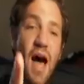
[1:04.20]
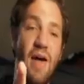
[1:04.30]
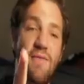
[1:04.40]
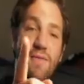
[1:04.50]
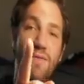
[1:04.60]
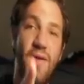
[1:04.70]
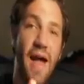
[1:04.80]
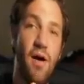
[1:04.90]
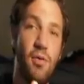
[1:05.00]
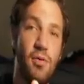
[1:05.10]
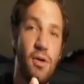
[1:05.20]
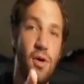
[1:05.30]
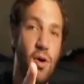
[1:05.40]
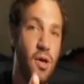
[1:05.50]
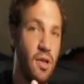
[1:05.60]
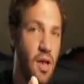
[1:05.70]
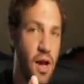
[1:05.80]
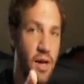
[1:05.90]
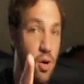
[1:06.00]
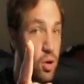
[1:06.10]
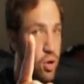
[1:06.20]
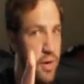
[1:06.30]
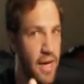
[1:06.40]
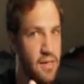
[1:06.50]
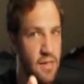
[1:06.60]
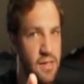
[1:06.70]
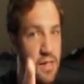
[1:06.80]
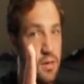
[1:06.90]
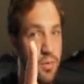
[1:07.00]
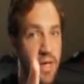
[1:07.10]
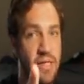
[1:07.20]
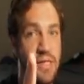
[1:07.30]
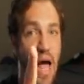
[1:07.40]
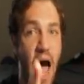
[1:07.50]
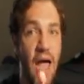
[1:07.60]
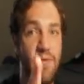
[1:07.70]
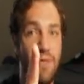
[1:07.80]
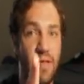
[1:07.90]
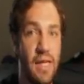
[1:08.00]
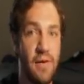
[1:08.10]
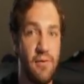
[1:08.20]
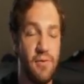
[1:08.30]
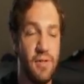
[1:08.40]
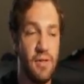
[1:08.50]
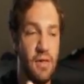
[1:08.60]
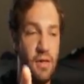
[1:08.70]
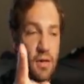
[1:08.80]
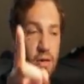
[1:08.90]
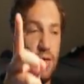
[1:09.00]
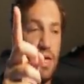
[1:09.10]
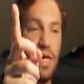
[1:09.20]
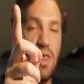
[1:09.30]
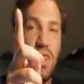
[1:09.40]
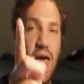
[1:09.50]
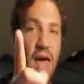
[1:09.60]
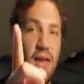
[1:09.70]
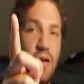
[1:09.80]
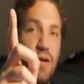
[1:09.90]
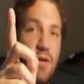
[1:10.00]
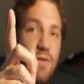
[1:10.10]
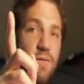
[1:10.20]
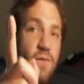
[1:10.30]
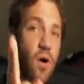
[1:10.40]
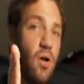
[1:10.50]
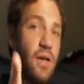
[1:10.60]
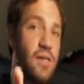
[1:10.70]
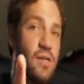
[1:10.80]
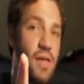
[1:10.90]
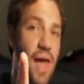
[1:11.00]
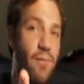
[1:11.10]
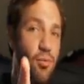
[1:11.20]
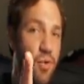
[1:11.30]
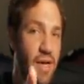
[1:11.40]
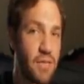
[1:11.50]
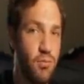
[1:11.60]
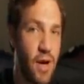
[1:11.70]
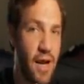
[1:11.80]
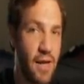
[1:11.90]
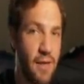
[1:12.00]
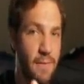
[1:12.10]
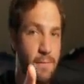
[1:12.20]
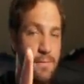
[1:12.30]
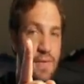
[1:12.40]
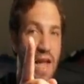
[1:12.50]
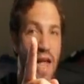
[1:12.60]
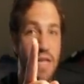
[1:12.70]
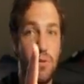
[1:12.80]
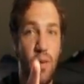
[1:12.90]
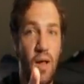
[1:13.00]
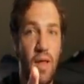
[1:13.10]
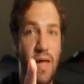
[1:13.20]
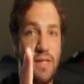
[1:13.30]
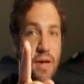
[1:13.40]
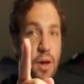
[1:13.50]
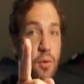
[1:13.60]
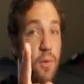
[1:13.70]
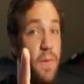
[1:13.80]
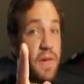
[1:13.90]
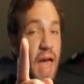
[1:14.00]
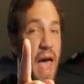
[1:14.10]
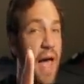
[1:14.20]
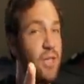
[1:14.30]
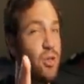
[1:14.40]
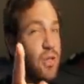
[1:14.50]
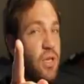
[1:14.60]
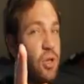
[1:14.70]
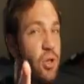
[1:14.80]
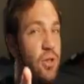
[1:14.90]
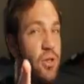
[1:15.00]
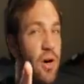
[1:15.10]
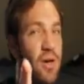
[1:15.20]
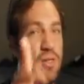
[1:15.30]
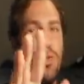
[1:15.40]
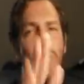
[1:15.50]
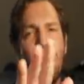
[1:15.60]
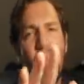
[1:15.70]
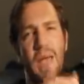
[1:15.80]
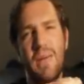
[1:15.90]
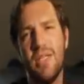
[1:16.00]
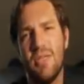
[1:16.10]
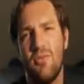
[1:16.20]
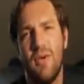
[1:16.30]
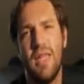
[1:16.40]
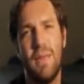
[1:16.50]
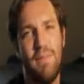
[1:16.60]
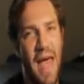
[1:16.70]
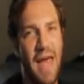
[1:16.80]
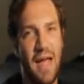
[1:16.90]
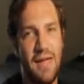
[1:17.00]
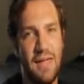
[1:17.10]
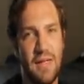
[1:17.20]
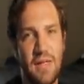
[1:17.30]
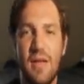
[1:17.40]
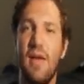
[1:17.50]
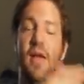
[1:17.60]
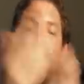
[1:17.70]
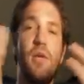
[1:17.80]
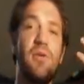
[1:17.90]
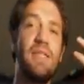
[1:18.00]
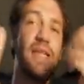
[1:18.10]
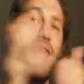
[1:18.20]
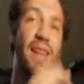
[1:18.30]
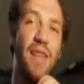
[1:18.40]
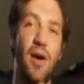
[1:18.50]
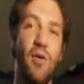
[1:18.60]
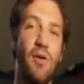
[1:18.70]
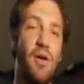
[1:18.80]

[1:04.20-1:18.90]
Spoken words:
I've found online on Craigslist in the places I've lived that fall into that price bracket, as well as would be actually good cars or maybe just really bad ideas. You decide though.